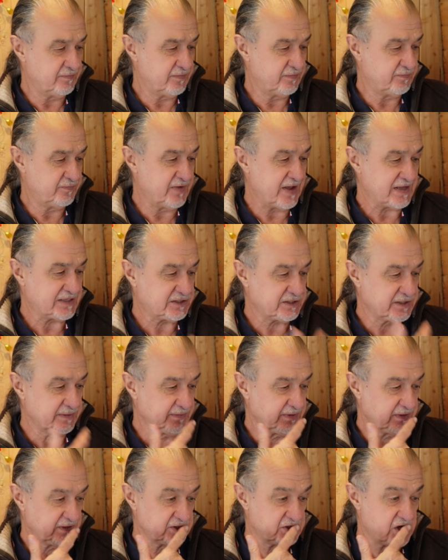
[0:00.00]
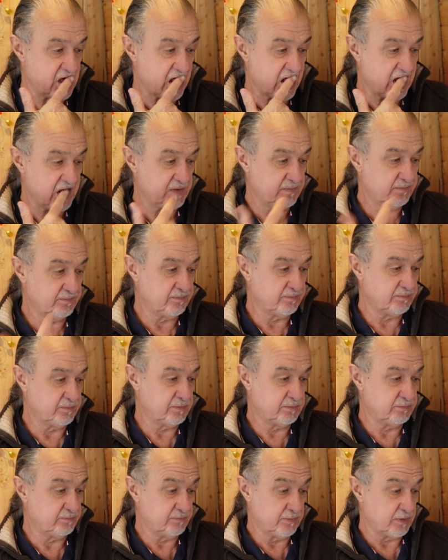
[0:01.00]
vegetables. You can
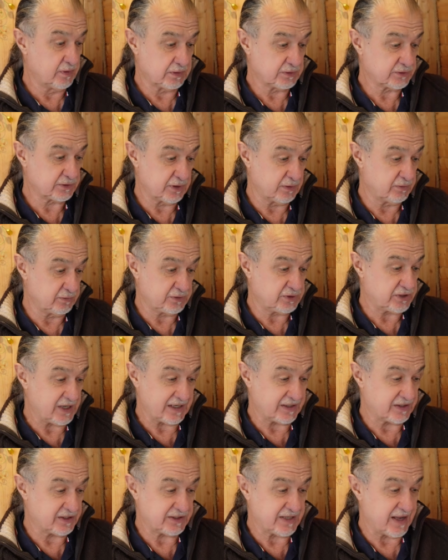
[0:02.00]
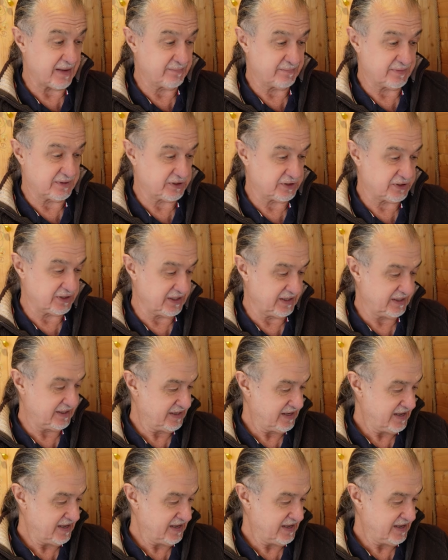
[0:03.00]
also check the temperature.